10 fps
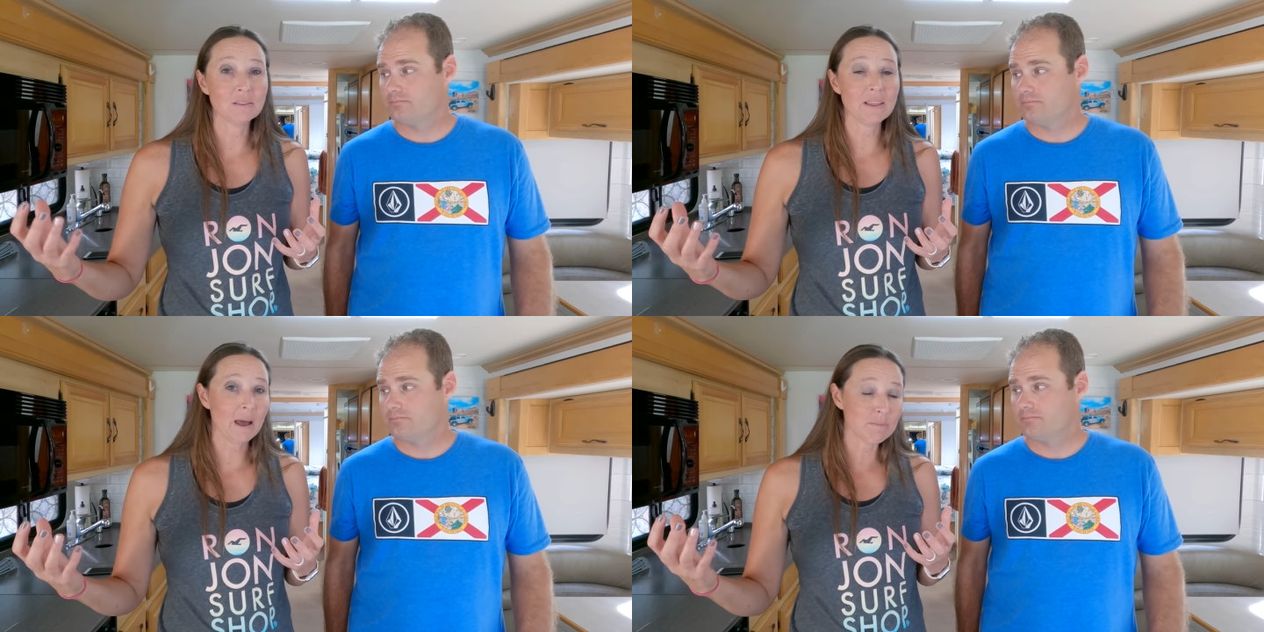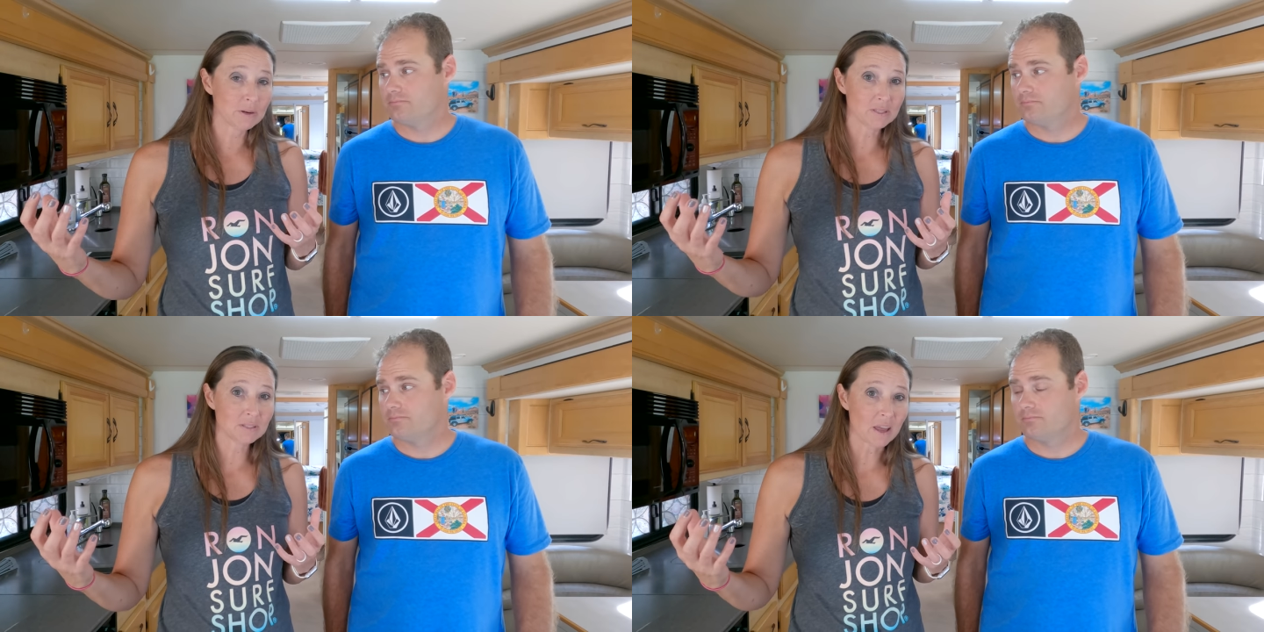
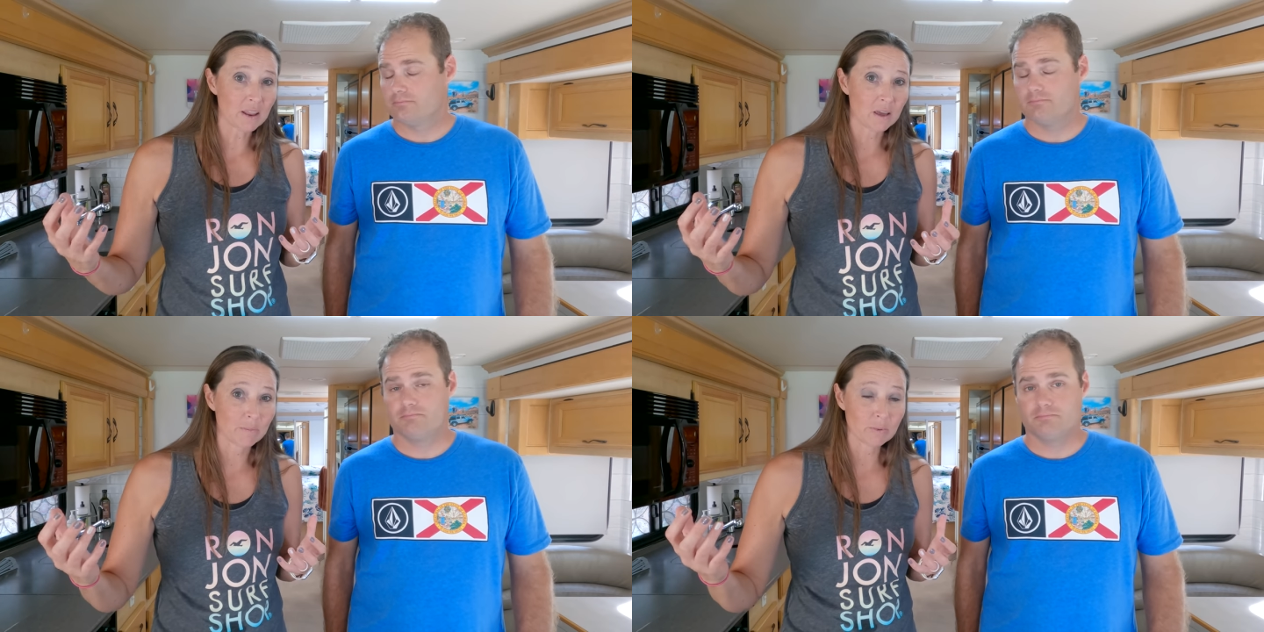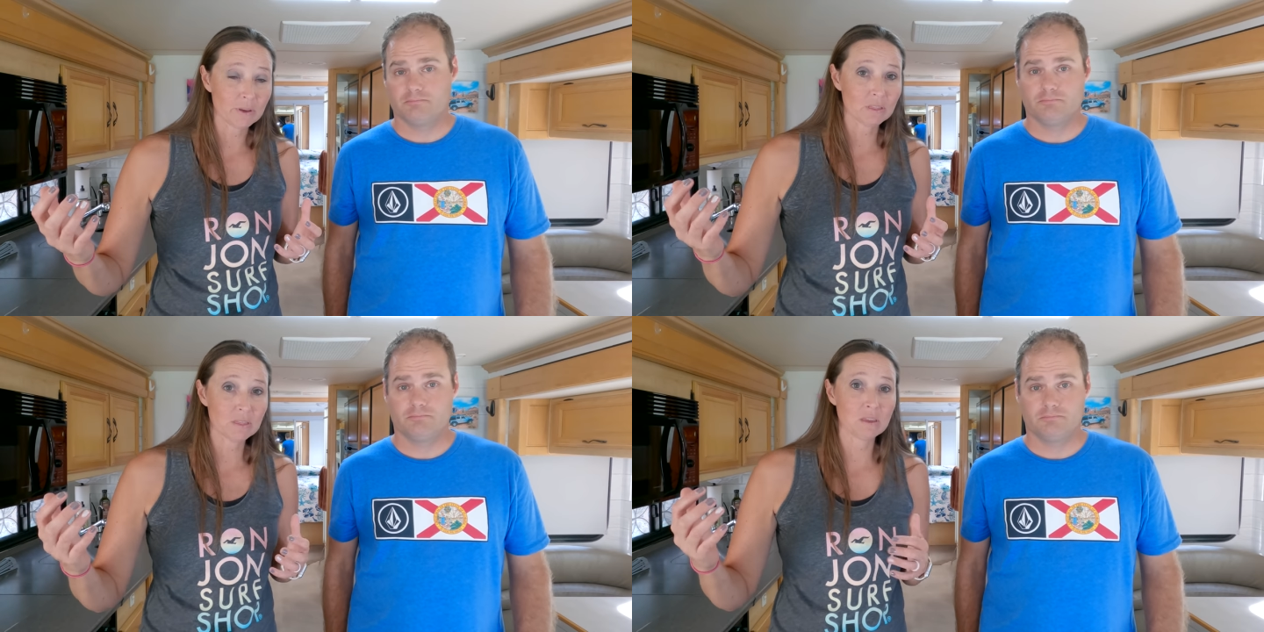Speaker 1: elaborate setup
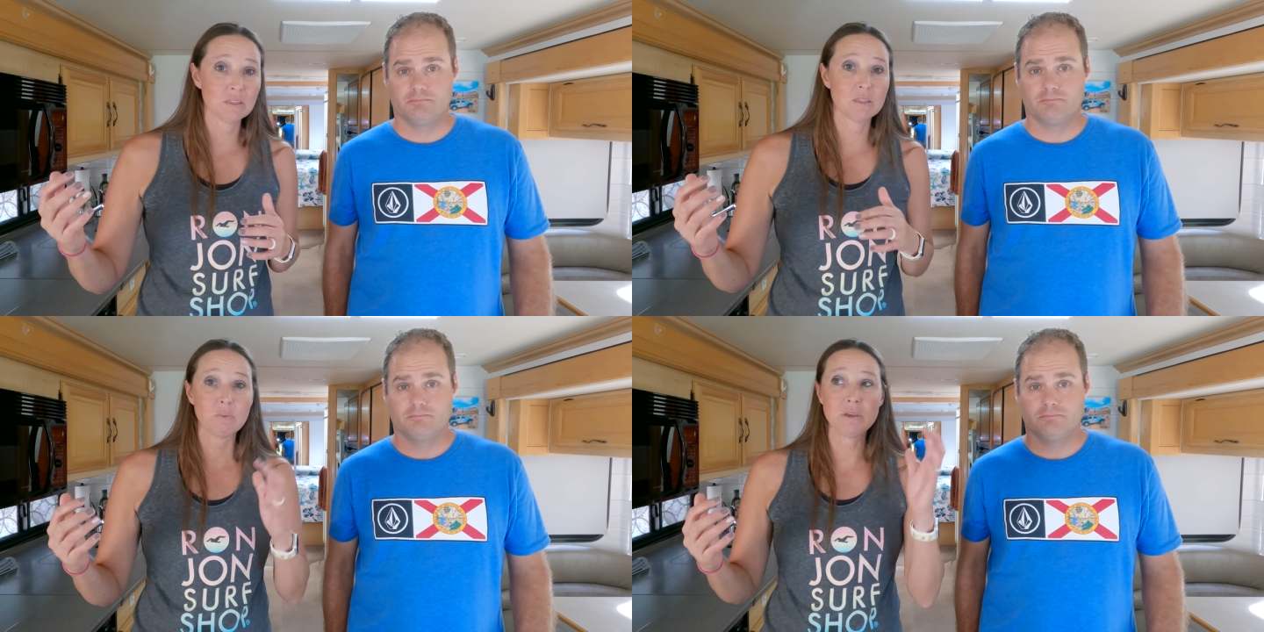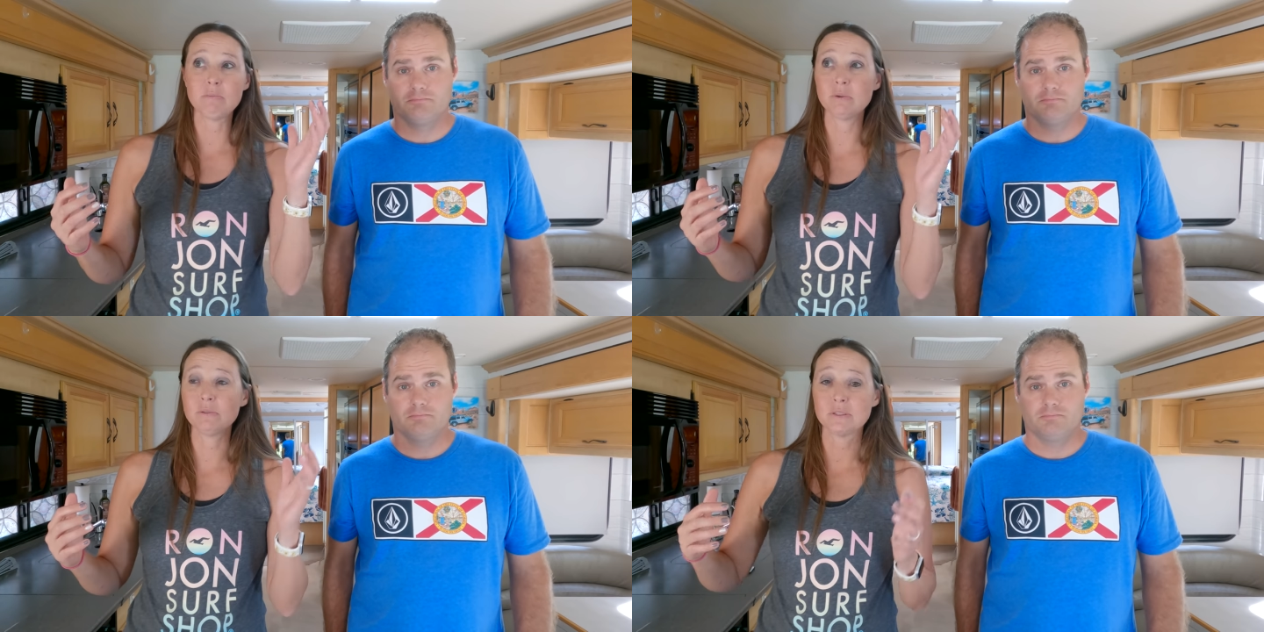with the
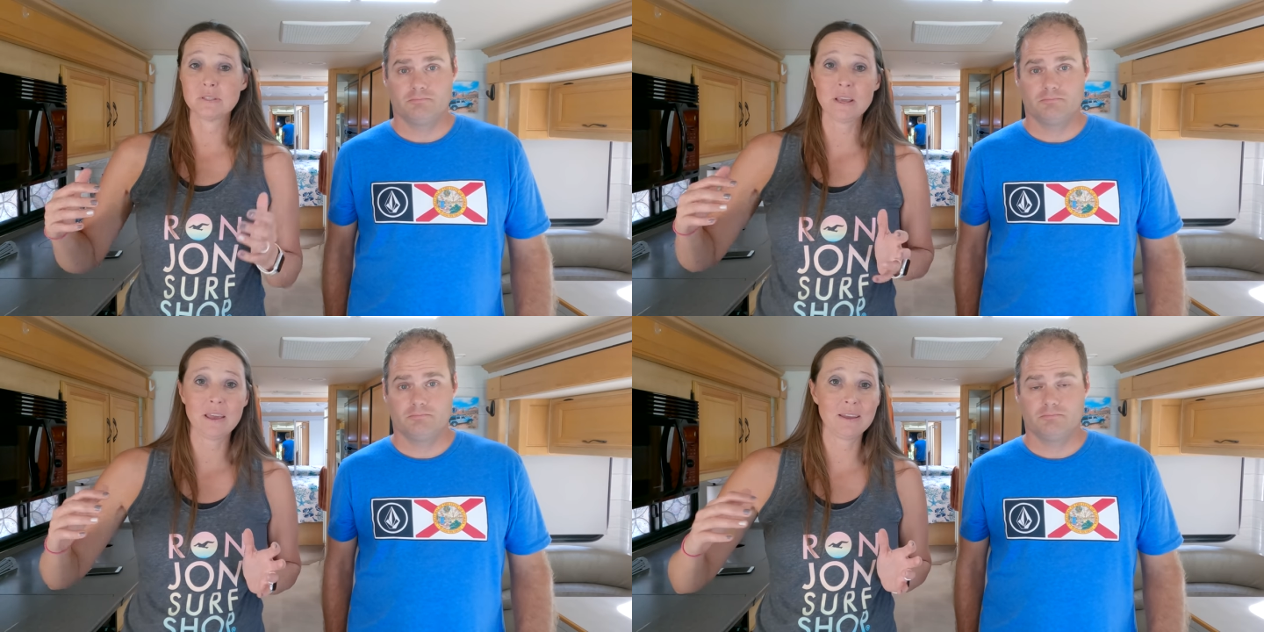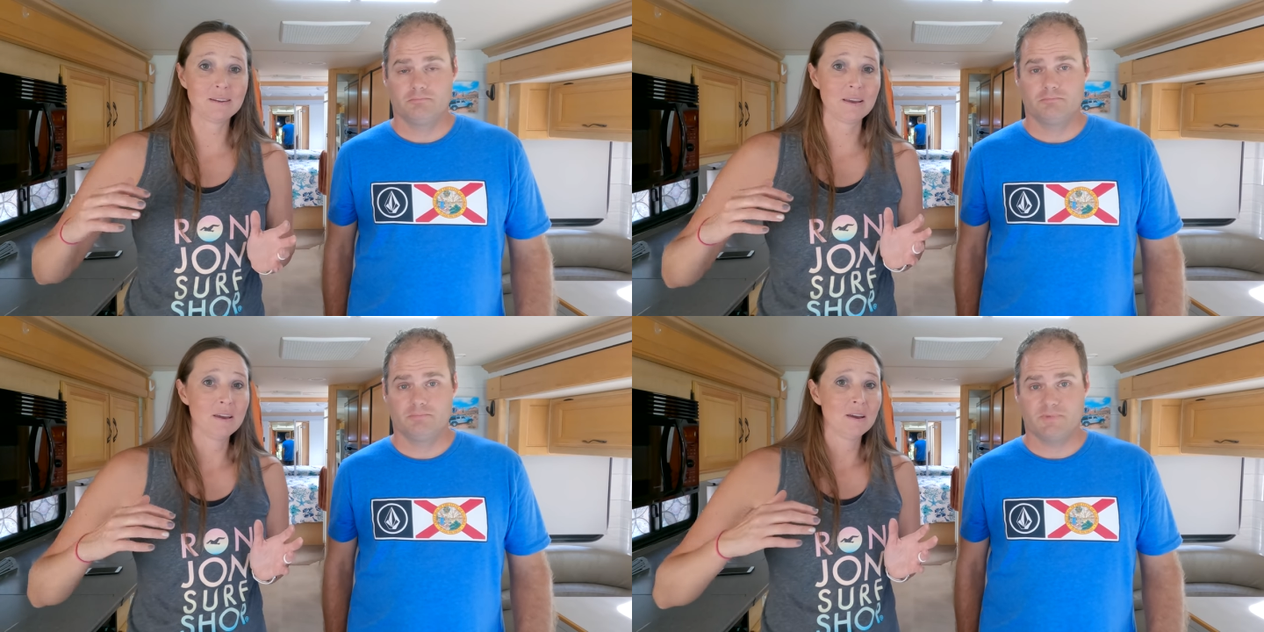weBoost and